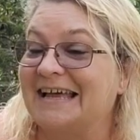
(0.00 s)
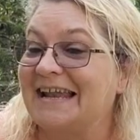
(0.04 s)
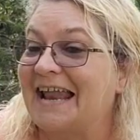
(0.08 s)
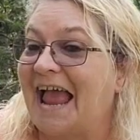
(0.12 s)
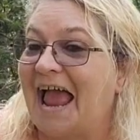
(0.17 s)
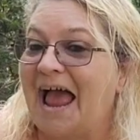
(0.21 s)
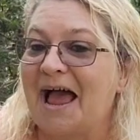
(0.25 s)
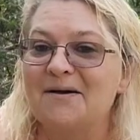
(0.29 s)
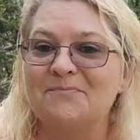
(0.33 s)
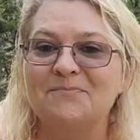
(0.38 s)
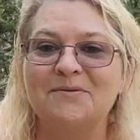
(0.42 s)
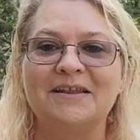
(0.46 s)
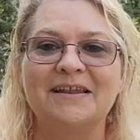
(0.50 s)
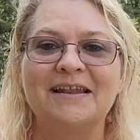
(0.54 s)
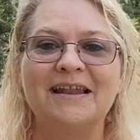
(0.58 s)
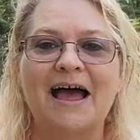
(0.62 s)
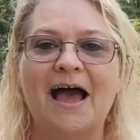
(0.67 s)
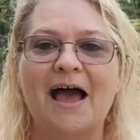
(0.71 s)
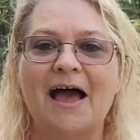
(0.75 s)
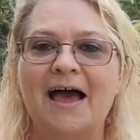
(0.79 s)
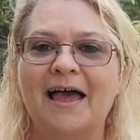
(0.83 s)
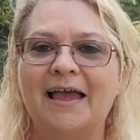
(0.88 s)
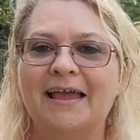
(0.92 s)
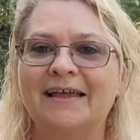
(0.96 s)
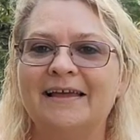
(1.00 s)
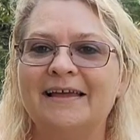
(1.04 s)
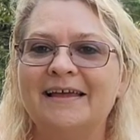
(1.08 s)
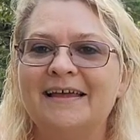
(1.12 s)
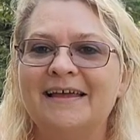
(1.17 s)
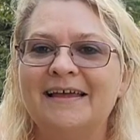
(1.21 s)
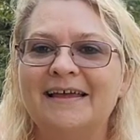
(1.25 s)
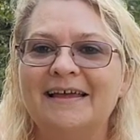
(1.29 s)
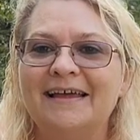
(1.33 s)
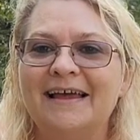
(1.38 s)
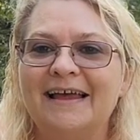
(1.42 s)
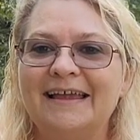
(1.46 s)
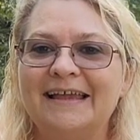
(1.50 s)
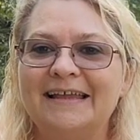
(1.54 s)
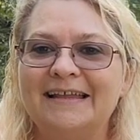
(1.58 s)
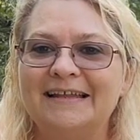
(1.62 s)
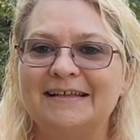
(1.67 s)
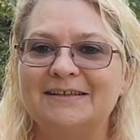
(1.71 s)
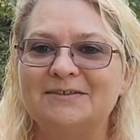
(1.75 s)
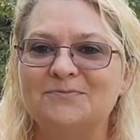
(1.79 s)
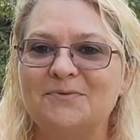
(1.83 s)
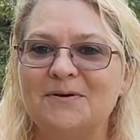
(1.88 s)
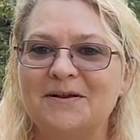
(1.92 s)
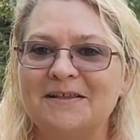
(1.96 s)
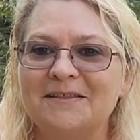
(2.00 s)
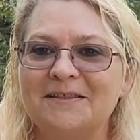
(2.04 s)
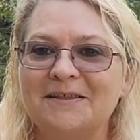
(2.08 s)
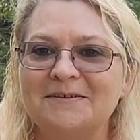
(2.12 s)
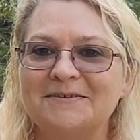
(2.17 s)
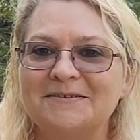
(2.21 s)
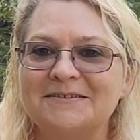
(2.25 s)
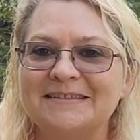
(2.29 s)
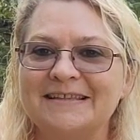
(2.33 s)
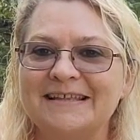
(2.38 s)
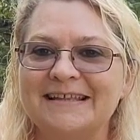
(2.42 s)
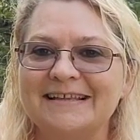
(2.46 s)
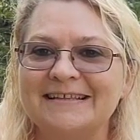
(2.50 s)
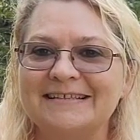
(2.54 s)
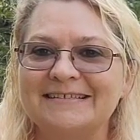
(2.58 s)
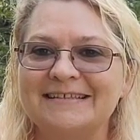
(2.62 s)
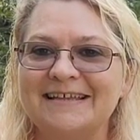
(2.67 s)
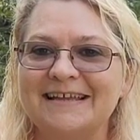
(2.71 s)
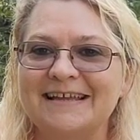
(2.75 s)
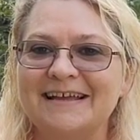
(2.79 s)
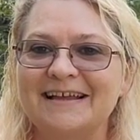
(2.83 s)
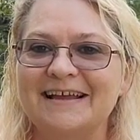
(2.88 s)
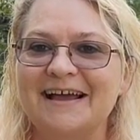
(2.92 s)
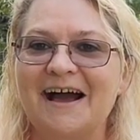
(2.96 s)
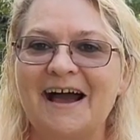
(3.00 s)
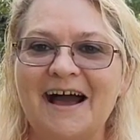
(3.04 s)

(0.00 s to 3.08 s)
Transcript: going to happen. It is one of those things that,